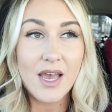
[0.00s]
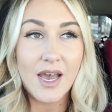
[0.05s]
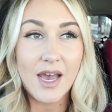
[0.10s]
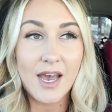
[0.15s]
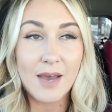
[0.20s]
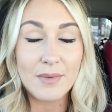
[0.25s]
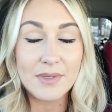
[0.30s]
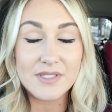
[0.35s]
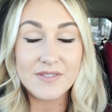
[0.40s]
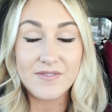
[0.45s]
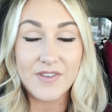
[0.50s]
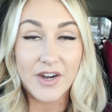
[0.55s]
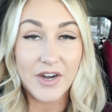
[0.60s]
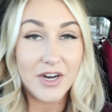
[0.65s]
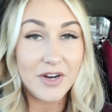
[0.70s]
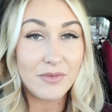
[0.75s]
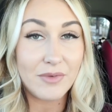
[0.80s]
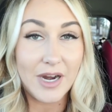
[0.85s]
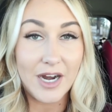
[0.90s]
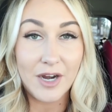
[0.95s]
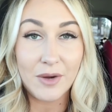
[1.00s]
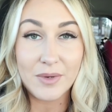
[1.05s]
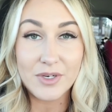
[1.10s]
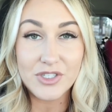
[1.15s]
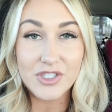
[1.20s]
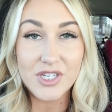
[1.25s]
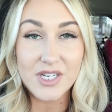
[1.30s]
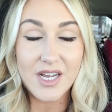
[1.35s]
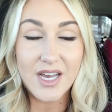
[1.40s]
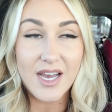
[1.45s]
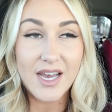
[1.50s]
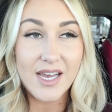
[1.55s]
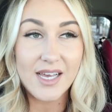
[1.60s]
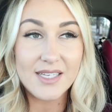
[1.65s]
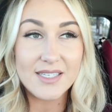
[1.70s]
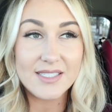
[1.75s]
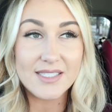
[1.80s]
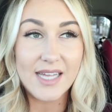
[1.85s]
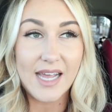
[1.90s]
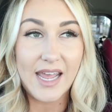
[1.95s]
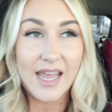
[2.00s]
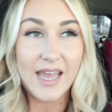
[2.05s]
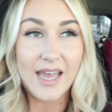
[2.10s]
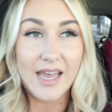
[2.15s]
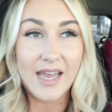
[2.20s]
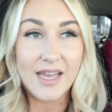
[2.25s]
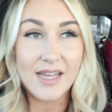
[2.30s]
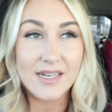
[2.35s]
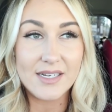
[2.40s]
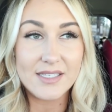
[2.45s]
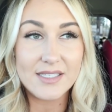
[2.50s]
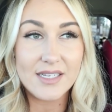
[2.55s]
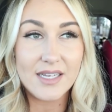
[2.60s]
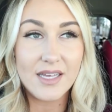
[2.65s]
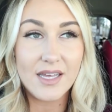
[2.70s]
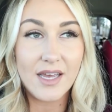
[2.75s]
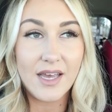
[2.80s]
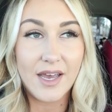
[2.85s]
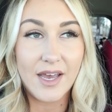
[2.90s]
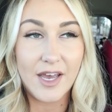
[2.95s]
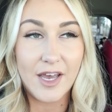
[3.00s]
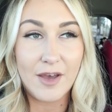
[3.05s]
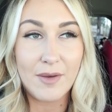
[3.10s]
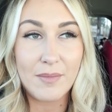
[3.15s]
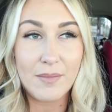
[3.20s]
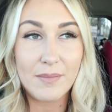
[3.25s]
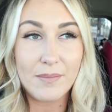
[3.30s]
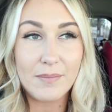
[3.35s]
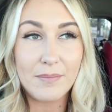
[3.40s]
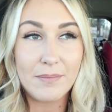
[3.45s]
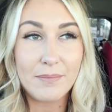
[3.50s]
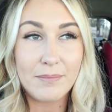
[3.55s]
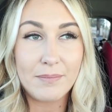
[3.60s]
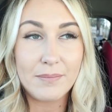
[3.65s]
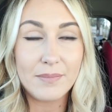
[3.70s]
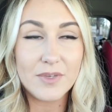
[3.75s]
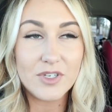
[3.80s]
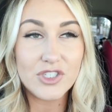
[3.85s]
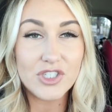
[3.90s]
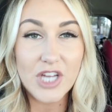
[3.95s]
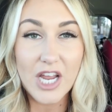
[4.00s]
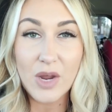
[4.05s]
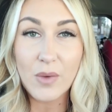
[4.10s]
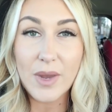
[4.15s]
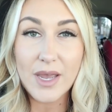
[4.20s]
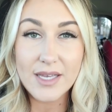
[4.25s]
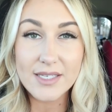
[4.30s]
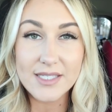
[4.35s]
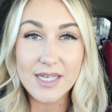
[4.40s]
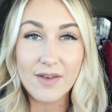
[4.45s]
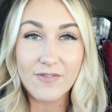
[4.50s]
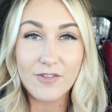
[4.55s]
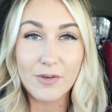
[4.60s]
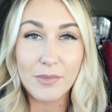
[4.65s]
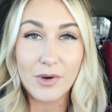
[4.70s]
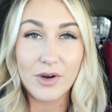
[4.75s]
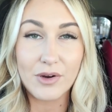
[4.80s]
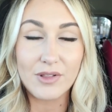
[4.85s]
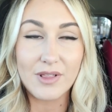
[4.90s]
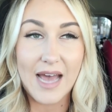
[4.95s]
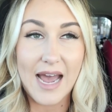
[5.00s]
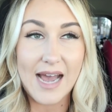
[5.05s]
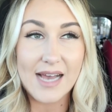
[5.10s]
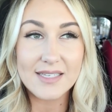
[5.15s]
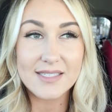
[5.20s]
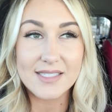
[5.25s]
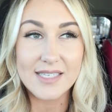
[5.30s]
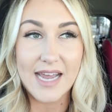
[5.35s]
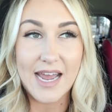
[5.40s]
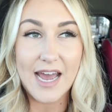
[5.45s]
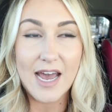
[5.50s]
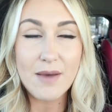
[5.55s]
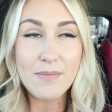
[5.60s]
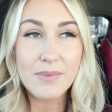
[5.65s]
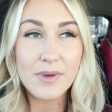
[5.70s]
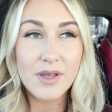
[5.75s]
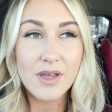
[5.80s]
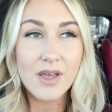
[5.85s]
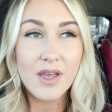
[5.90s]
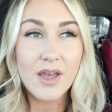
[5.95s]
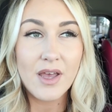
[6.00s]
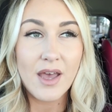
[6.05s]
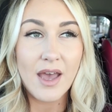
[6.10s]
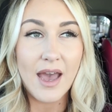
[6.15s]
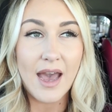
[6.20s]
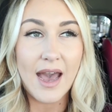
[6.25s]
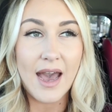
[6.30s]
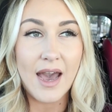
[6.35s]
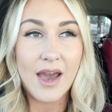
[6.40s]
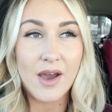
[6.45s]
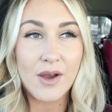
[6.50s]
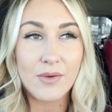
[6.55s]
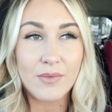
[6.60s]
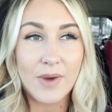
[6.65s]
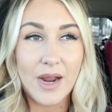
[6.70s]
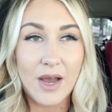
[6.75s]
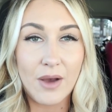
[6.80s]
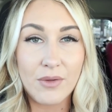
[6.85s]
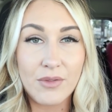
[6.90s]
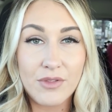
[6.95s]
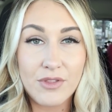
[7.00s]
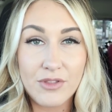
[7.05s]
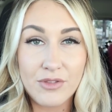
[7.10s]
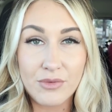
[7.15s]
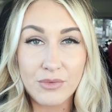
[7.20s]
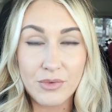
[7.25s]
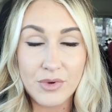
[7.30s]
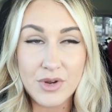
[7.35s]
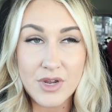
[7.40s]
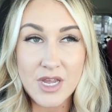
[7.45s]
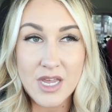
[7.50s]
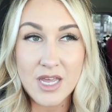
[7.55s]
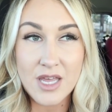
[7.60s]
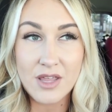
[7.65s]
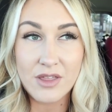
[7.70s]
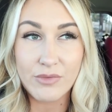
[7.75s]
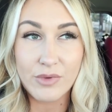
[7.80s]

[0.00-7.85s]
Um, it's very rare when she does, and um, Shay wakes up from her last nap at around three,